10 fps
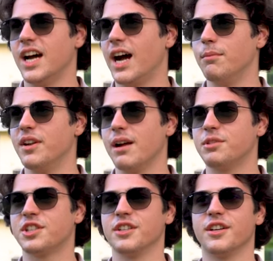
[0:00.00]
I mean, I'm
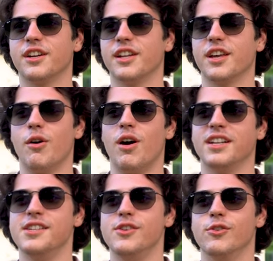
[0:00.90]
sure they're going to go on
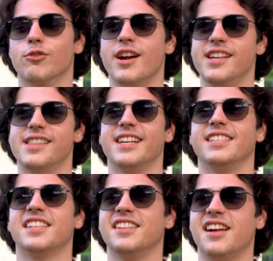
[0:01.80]
to do great
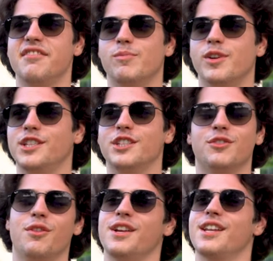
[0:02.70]
things in life.
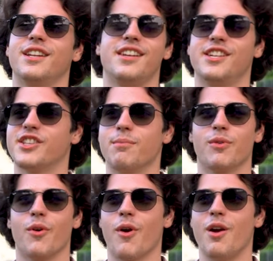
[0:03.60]
Mason's only going to teach them
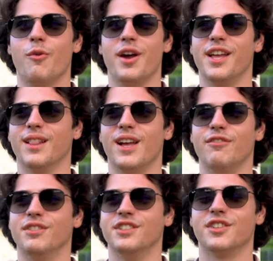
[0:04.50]
the right way in
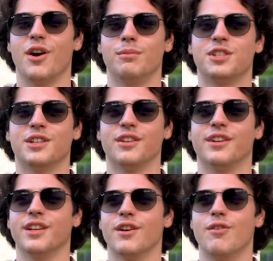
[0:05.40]
life, and so I'm sure they're
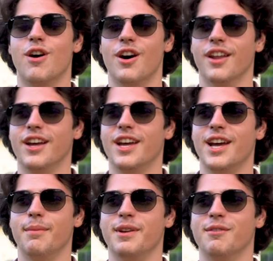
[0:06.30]
going to go on
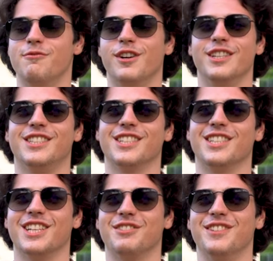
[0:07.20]
and become very
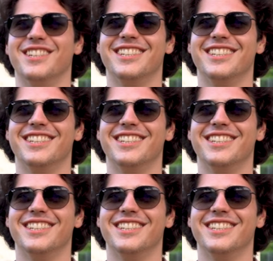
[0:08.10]
successful.